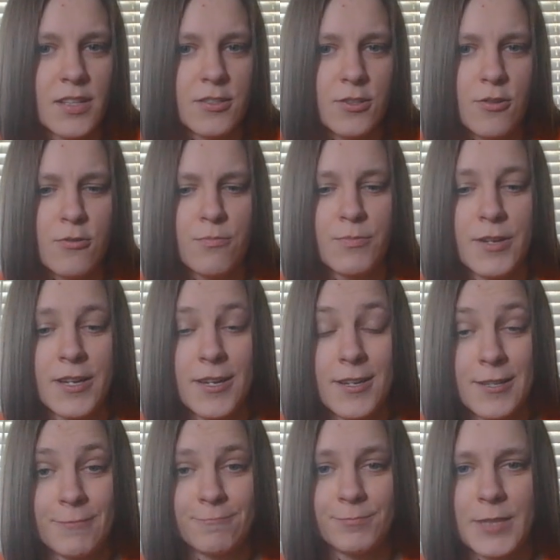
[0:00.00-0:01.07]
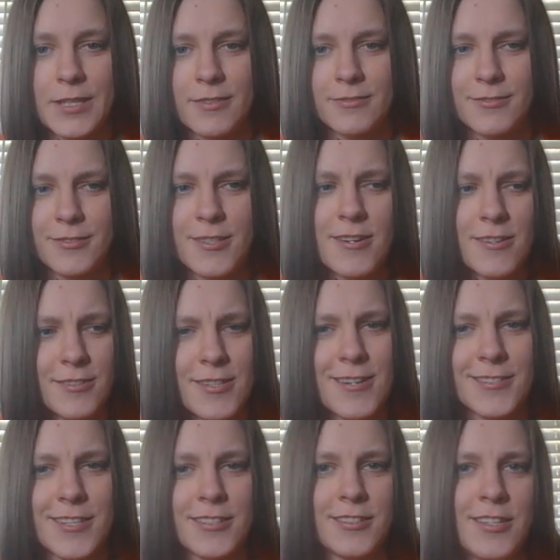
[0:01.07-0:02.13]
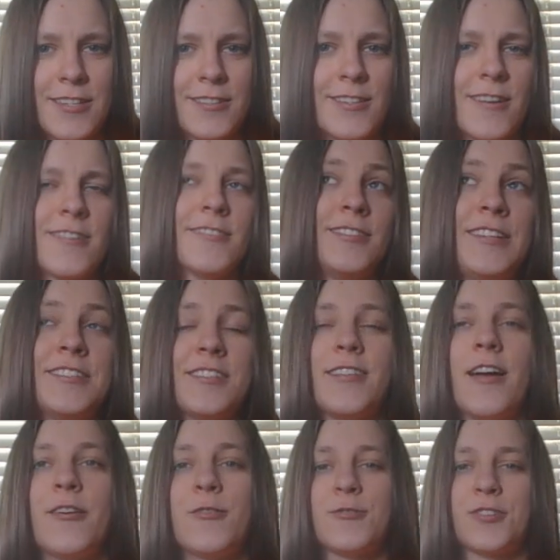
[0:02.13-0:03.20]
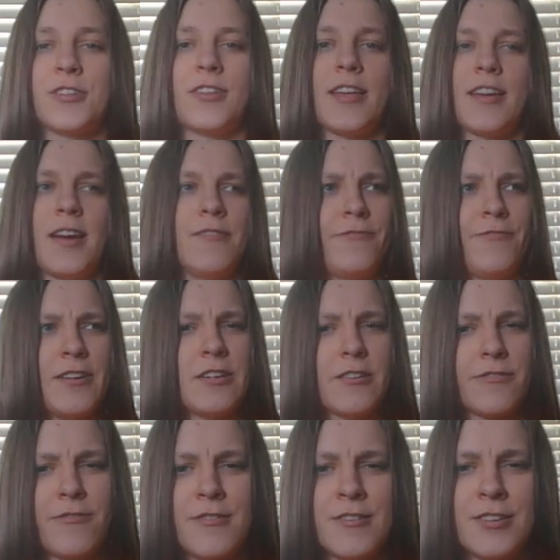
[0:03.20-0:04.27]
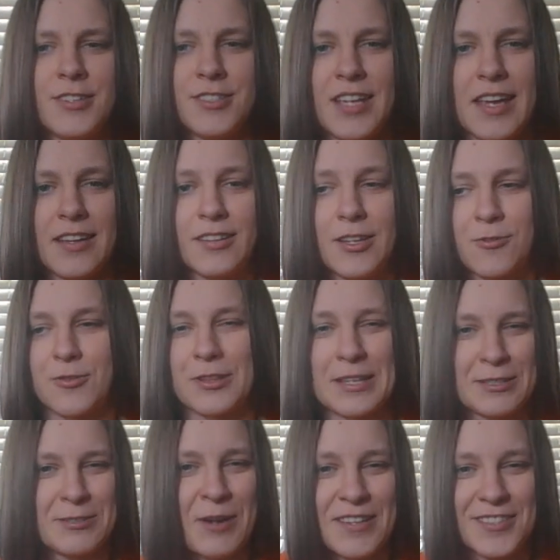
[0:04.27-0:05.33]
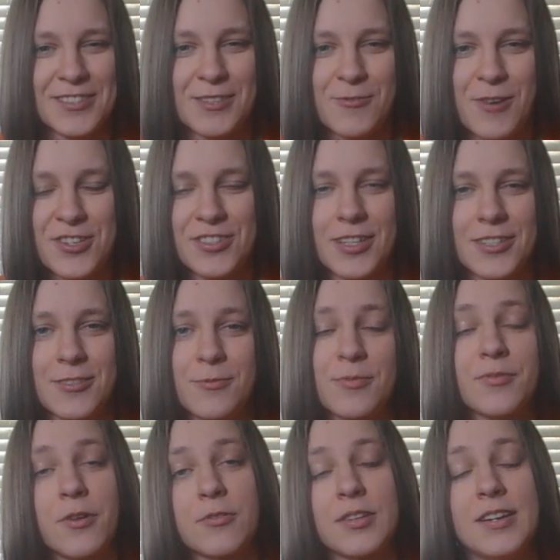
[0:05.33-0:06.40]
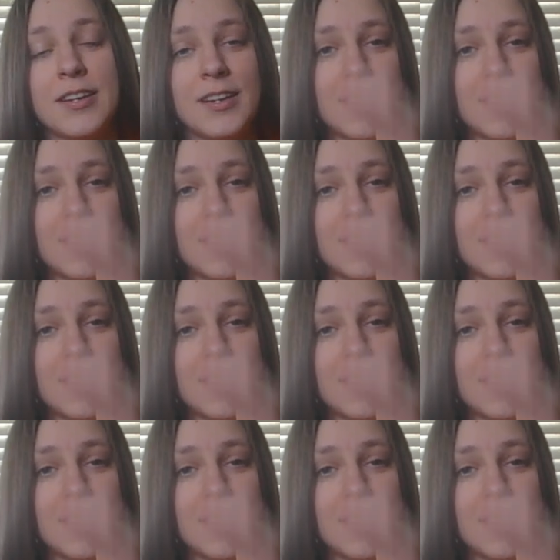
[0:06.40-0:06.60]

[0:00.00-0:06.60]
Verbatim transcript: So, like, there are these scenarios that, like, I think of saying, like, or, like, to answer the question that someone wrote.